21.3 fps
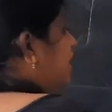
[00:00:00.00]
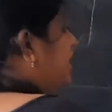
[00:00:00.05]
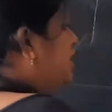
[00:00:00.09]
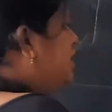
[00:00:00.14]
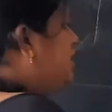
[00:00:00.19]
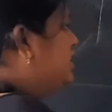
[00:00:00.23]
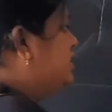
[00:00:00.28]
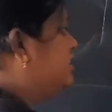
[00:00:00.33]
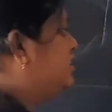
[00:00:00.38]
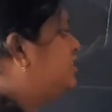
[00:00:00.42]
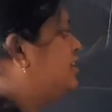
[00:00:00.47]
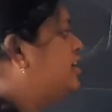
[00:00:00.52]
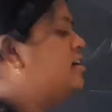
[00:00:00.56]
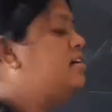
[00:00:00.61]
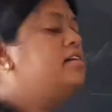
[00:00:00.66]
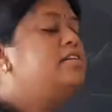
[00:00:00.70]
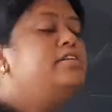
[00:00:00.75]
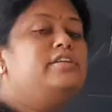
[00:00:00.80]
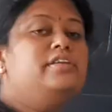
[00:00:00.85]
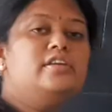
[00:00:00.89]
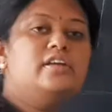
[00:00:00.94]
It is
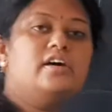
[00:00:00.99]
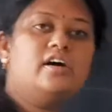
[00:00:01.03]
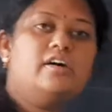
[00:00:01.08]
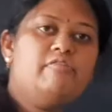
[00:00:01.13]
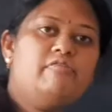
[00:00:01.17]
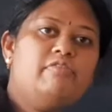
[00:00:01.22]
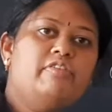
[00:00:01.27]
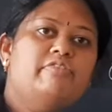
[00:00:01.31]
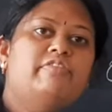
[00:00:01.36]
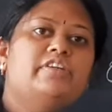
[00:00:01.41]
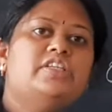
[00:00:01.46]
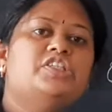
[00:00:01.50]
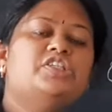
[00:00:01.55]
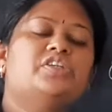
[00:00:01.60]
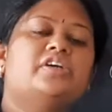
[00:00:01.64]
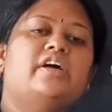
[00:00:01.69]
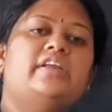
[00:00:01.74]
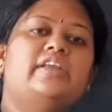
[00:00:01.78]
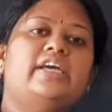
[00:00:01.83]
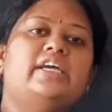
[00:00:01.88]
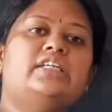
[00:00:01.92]
the nerve which
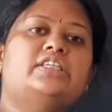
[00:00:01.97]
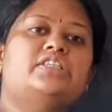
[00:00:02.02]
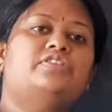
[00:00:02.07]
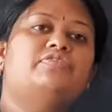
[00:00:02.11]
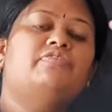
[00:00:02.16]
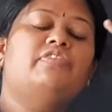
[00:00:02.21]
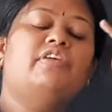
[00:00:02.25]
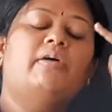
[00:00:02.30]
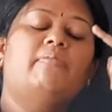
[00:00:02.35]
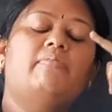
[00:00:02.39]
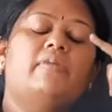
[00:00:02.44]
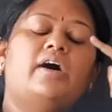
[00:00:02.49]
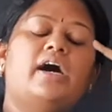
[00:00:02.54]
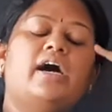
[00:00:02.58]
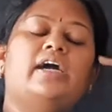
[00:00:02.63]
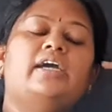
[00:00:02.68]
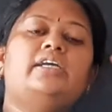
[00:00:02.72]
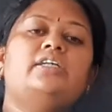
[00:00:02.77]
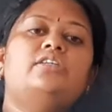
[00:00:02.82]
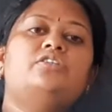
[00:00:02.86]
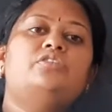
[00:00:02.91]
connects from
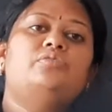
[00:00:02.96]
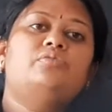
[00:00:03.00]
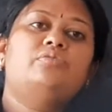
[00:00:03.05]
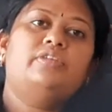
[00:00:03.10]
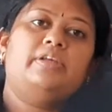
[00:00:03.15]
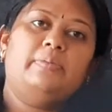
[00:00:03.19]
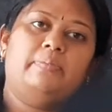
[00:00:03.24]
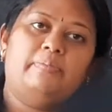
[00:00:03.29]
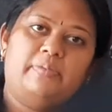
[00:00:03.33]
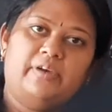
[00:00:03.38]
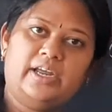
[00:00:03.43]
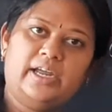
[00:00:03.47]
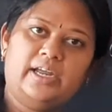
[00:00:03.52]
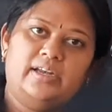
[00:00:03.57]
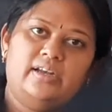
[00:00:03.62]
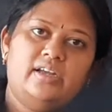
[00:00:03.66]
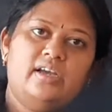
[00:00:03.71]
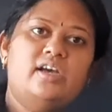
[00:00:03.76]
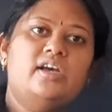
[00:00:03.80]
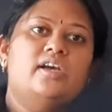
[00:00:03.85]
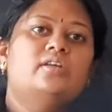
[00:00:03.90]
eyes to the
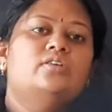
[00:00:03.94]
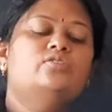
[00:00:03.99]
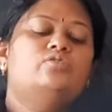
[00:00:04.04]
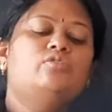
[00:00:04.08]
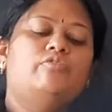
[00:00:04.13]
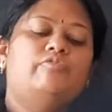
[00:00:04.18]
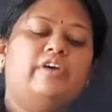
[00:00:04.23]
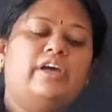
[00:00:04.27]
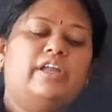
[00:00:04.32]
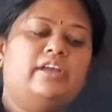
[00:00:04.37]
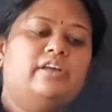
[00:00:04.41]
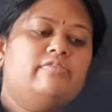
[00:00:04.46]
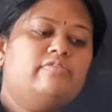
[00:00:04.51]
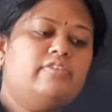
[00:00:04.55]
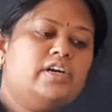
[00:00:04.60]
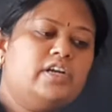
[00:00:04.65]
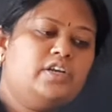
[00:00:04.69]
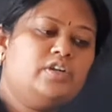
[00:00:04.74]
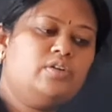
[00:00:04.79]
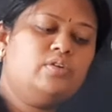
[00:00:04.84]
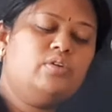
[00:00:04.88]
brain. So
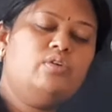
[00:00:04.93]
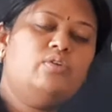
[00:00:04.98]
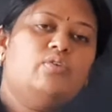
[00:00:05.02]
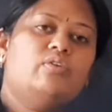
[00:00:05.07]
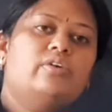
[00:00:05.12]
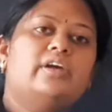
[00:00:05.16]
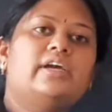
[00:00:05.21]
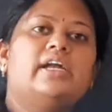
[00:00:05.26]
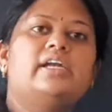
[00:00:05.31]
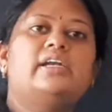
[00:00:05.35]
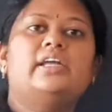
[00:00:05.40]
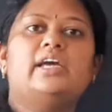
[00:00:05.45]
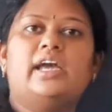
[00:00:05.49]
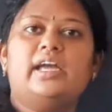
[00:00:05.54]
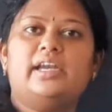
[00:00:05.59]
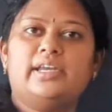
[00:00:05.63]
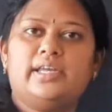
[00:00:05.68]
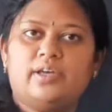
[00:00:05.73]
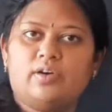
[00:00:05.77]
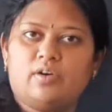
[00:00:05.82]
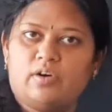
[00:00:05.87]
whenever you look at
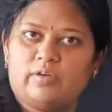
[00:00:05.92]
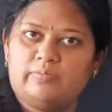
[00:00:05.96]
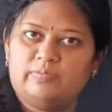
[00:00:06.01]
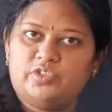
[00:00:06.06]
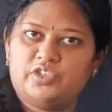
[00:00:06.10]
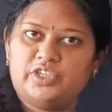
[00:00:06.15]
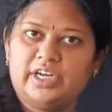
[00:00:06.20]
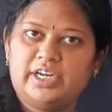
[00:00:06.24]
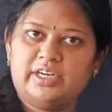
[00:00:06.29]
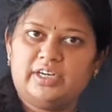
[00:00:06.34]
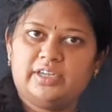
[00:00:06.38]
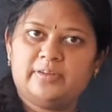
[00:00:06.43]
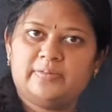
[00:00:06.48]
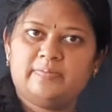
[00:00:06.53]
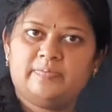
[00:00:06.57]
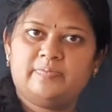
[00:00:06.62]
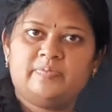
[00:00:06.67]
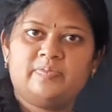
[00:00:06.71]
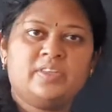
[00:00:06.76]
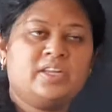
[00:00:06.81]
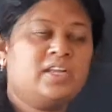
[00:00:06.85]
any object,
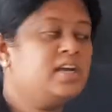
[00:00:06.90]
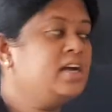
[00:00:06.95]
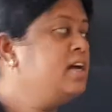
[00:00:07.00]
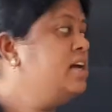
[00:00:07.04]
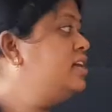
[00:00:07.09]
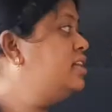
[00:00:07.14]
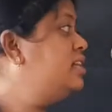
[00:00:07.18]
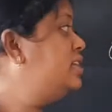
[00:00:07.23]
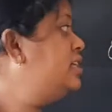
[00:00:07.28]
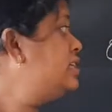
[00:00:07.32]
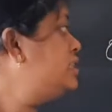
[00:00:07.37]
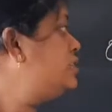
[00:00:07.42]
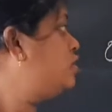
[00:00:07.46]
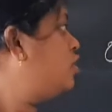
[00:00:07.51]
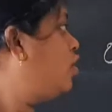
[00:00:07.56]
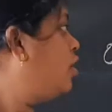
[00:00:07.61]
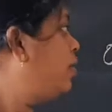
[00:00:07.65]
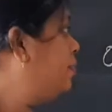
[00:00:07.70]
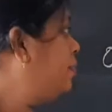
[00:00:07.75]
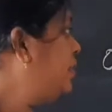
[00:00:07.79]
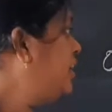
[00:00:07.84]
this
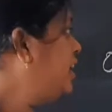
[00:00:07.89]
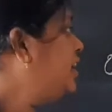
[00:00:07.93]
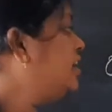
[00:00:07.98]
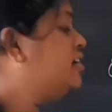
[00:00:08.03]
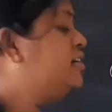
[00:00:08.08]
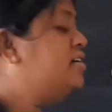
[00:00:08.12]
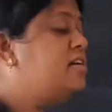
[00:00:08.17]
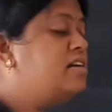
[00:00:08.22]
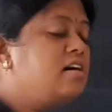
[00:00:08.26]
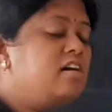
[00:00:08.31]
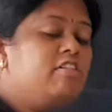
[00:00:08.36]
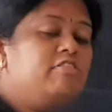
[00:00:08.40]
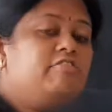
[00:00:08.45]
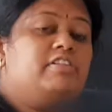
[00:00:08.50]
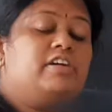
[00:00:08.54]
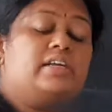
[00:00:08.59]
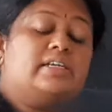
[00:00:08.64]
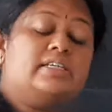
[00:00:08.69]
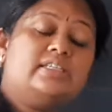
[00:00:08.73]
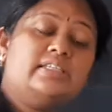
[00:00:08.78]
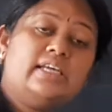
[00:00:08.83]
optic nerve
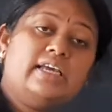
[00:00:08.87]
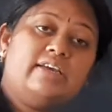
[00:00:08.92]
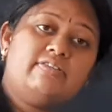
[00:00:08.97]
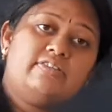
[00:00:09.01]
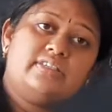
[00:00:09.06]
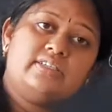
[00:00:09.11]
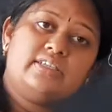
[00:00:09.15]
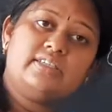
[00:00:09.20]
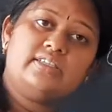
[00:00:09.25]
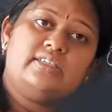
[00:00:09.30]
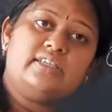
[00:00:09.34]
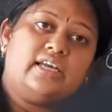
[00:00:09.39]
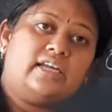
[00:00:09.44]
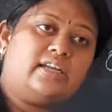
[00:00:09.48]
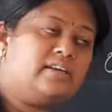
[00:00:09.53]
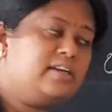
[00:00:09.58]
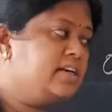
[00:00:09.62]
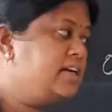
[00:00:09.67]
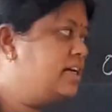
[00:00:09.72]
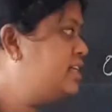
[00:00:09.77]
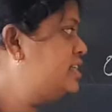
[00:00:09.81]
receives the
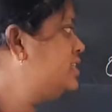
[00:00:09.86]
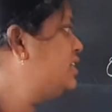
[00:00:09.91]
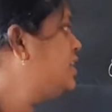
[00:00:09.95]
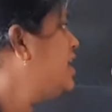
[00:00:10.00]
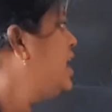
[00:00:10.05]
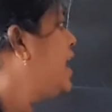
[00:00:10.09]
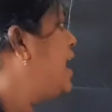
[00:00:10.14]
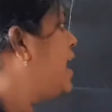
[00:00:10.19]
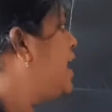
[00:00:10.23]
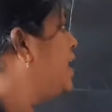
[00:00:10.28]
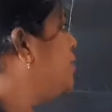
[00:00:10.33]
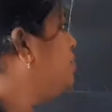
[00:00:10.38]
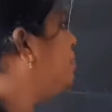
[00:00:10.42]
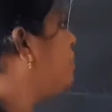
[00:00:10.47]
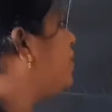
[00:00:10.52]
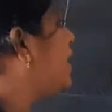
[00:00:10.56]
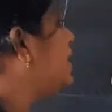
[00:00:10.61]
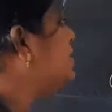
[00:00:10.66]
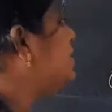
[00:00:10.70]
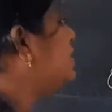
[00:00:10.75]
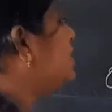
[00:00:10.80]
signals and
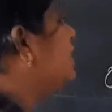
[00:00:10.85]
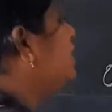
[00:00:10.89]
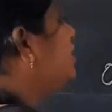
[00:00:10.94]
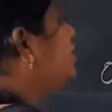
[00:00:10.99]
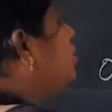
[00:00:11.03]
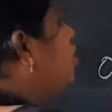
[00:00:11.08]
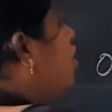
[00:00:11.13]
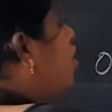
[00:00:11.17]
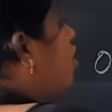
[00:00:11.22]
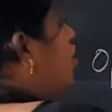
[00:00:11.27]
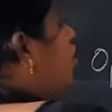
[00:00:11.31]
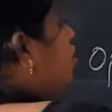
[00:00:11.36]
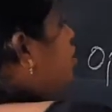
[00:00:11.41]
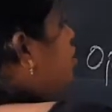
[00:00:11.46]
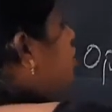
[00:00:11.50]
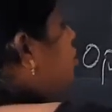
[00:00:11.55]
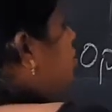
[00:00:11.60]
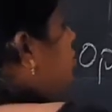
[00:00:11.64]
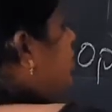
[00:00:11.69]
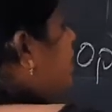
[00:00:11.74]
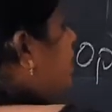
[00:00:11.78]
passes it
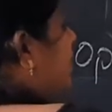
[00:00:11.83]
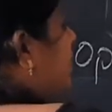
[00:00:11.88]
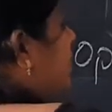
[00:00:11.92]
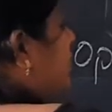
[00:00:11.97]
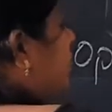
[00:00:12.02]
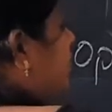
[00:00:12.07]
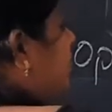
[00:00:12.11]
on to the